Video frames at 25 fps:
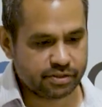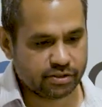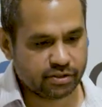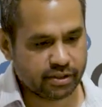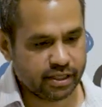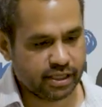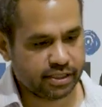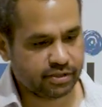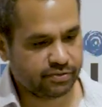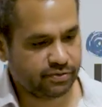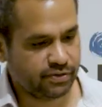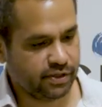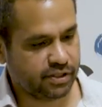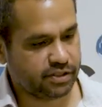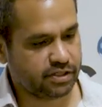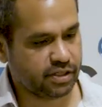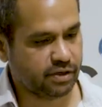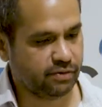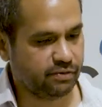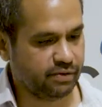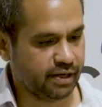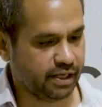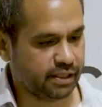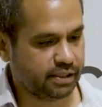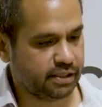transfer
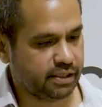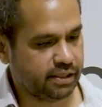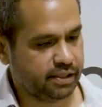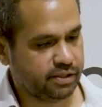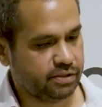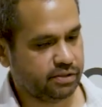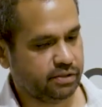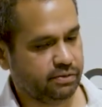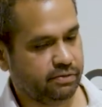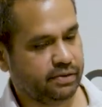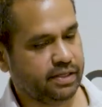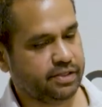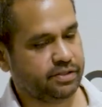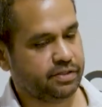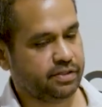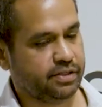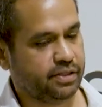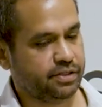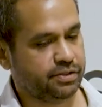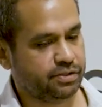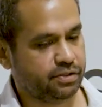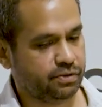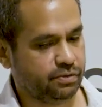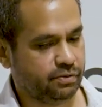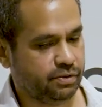directly to
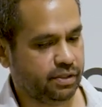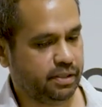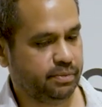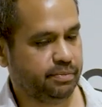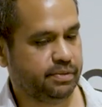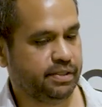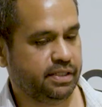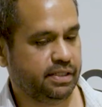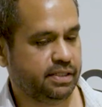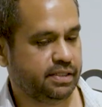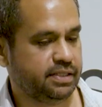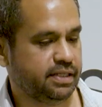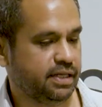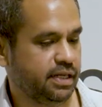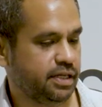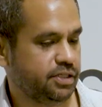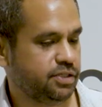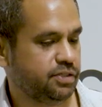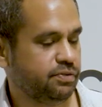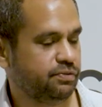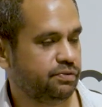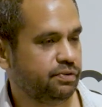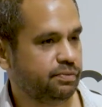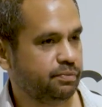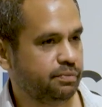residential
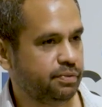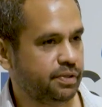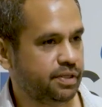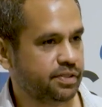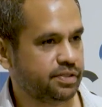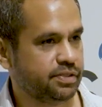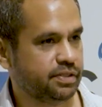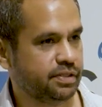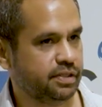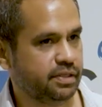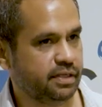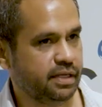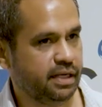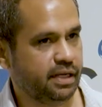rehabilitation from prison,